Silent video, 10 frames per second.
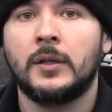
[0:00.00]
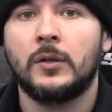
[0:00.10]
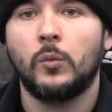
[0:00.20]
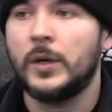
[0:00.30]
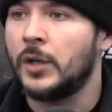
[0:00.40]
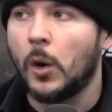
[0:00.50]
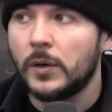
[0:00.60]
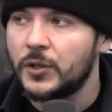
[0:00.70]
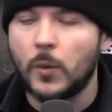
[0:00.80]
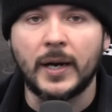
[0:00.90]
We, no
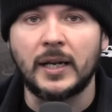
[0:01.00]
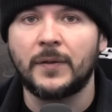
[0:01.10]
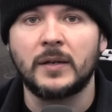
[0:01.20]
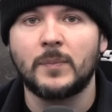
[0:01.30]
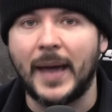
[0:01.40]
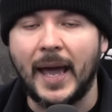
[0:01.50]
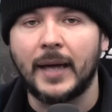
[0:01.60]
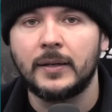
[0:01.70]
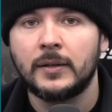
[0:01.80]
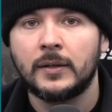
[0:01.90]
one's wearing anything
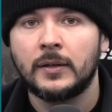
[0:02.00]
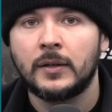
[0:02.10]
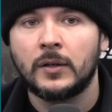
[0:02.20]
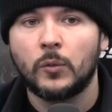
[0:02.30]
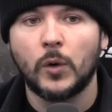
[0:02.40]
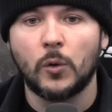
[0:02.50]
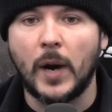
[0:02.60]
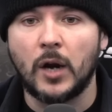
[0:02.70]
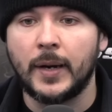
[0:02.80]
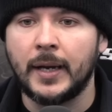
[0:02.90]
bad we're
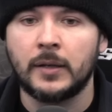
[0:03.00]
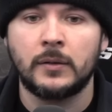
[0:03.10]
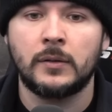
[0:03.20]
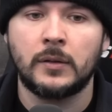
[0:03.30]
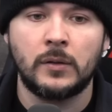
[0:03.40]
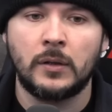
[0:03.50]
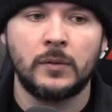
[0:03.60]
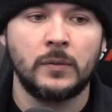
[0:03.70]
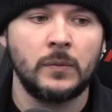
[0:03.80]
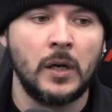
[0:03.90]
wearing
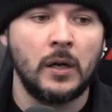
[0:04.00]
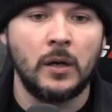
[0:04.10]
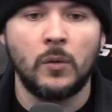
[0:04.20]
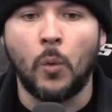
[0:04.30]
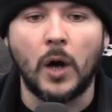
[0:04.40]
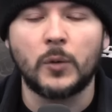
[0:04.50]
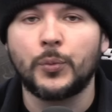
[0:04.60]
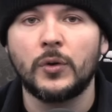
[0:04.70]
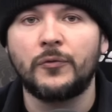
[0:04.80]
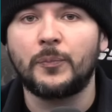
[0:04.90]
uh, uh,
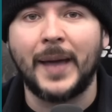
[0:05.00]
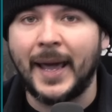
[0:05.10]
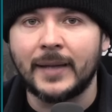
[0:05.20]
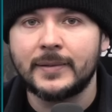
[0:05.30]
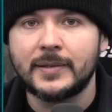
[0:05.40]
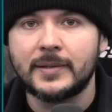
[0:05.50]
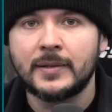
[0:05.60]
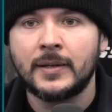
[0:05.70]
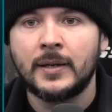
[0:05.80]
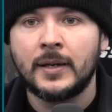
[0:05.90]
waterproof pants
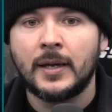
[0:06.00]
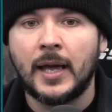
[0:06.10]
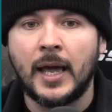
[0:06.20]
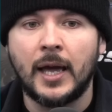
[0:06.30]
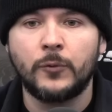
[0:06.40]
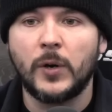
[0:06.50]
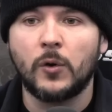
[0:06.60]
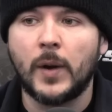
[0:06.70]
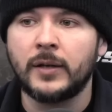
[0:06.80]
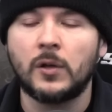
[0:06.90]
and we were
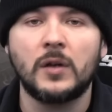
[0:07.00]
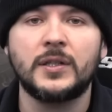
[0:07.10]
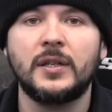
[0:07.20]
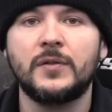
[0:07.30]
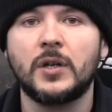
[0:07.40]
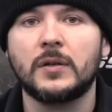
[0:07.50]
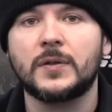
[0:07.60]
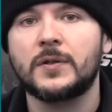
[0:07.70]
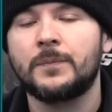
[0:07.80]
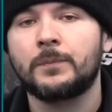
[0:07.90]
wearing long sleeve
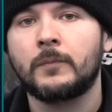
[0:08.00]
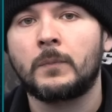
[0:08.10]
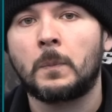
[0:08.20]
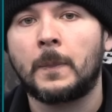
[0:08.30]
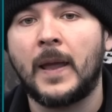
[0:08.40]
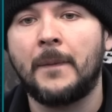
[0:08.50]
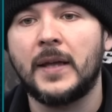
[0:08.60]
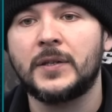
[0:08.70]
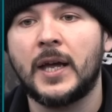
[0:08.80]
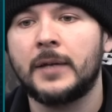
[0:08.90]
shirts. And they
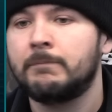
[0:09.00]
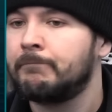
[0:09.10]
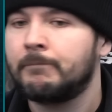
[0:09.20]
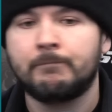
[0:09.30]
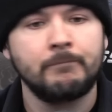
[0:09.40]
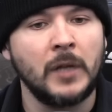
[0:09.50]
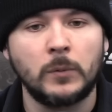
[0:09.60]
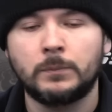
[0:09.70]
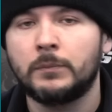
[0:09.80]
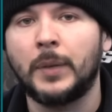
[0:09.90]
said, no,
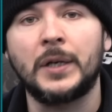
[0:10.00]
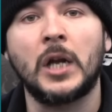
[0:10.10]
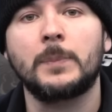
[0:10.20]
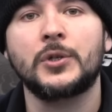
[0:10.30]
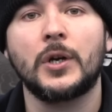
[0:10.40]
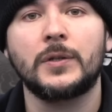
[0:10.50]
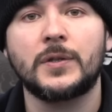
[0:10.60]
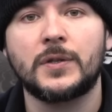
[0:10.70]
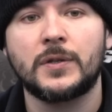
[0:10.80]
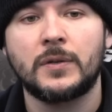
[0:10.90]
button up
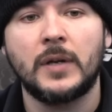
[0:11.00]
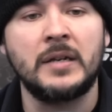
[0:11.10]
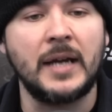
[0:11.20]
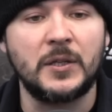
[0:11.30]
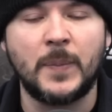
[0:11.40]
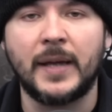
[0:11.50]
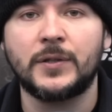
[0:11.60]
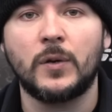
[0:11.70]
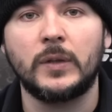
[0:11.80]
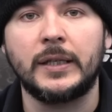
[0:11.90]
shirts and nice pants
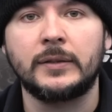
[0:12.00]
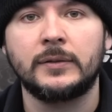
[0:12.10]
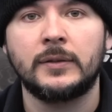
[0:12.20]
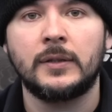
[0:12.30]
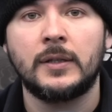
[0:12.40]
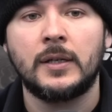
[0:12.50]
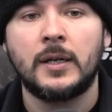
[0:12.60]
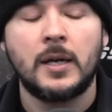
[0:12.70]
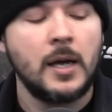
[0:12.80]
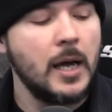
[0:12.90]
only.
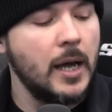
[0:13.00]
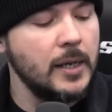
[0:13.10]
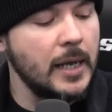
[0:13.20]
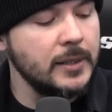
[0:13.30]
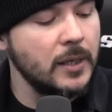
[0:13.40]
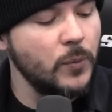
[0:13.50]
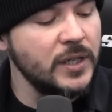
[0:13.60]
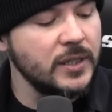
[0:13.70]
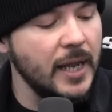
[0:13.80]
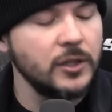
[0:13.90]
I, I said, we
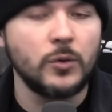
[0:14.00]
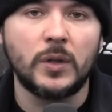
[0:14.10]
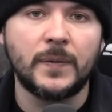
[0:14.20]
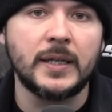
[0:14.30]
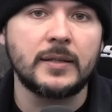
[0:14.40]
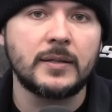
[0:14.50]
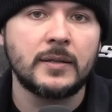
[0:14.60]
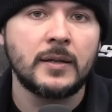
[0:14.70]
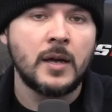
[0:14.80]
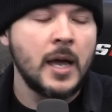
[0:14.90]
scheduled this.
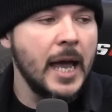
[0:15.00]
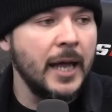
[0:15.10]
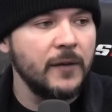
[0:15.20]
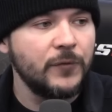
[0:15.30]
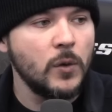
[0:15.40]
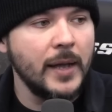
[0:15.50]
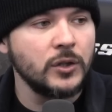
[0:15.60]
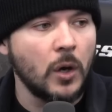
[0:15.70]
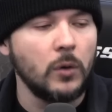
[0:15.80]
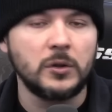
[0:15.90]
And if you had
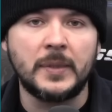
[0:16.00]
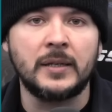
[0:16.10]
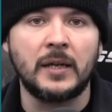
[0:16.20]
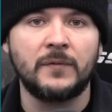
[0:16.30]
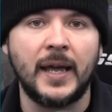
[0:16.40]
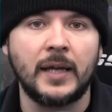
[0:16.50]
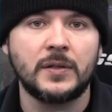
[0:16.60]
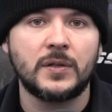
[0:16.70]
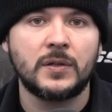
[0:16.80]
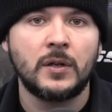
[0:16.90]
told me in
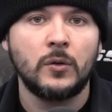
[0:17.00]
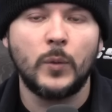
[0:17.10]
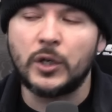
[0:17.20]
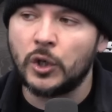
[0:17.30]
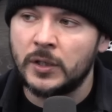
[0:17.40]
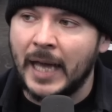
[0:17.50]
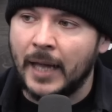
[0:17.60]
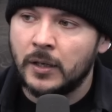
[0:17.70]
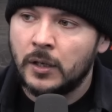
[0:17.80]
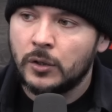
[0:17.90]
advance, we could not
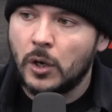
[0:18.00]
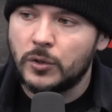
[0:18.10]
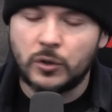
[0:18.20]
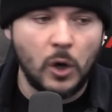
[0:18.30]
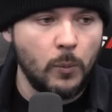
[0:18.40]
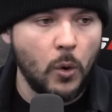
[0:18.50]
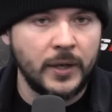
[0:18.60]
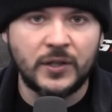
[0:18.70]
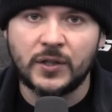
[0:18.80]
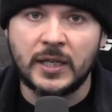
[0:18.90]
go snowboarding,
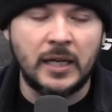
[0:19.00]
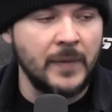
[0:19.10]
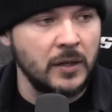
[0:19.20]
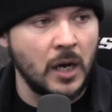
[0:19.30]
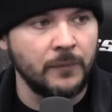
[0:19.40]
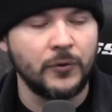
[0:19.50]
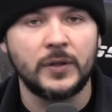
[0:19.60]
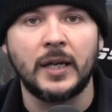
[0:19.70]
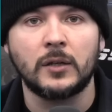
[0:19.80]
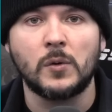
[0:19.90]
skiing, and then come for
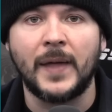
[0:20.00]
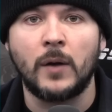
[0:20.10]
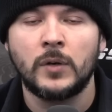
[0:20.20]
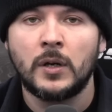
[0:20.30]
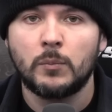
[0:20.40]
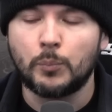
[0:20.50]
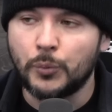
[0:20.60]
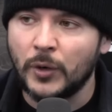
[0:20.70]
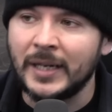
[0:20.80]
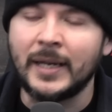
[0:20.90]
dinner without
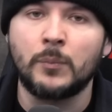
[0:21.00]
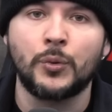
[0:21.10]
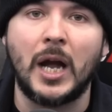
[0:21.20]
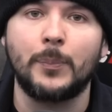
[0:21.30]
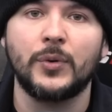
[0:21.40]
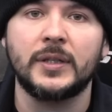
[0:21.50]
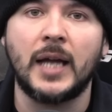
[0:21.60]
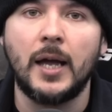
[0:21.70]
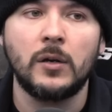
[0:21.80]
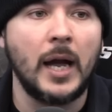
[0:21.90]
bringing proper
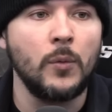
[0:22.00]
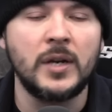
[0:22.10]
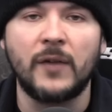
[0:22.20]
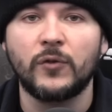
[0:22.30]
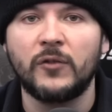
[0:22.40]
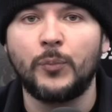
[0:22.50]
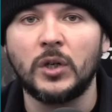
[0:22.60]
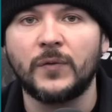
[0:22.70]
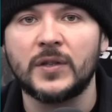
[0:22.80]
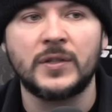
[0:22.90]
attire, I would never have booked
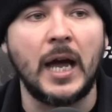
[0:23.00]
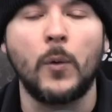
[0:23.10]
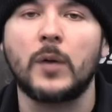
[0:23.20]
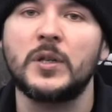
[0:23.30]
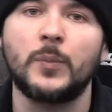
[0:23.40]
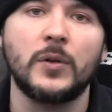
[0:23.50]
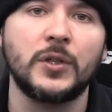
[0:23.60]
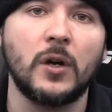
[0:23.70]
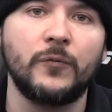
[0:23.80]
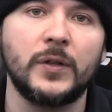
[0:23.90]
this. Now, where are we supposed to
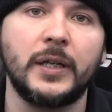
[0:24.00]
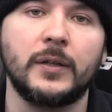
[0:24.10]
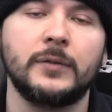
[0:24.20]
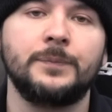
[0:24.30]
go for dinner?